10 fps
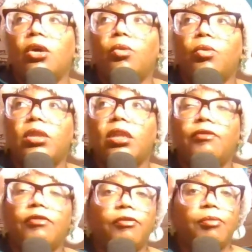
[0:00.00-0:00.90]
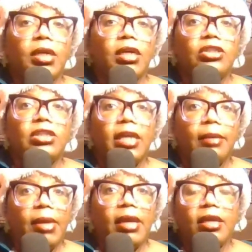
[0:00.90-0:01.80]
would love if McCutchen came
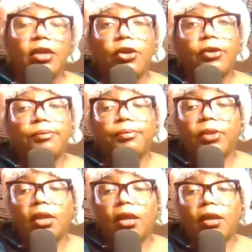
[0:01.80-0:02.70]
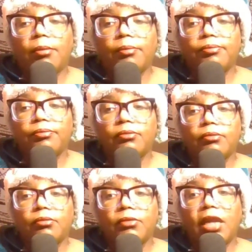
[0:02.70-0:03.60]
back here. Um,
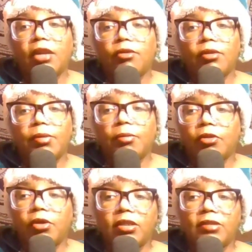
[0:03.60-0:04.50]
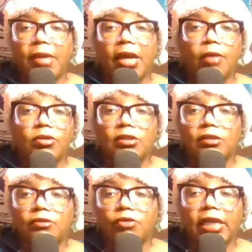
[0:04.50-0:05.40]
I know that people thought his bat
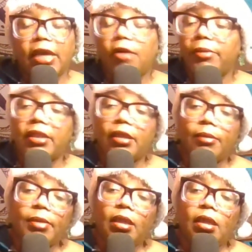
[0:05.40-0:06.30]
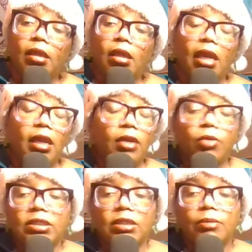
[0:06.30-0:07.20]
wasn't really helping them, and it
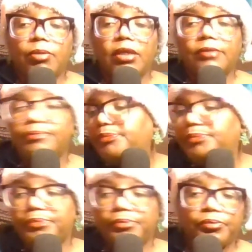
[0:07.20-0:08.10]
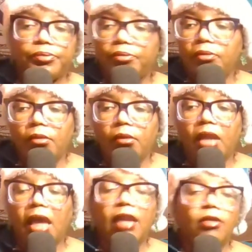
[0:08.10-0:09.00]
wasn't, but
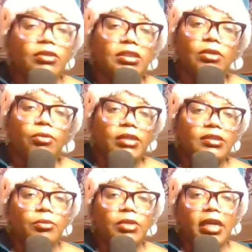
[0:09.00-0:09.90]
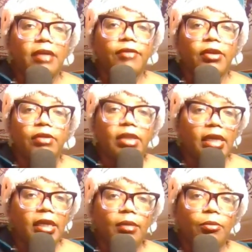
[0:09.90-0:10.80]
I don't see why someone like a veteran
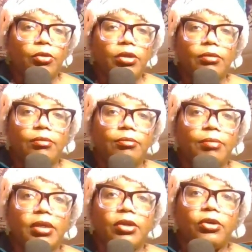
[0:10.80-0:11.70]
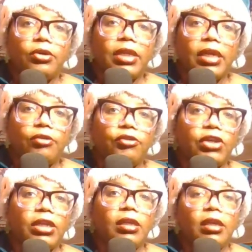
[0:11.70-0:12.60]
like him wouldn't be a good
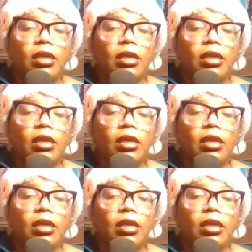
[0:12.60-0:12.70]
energy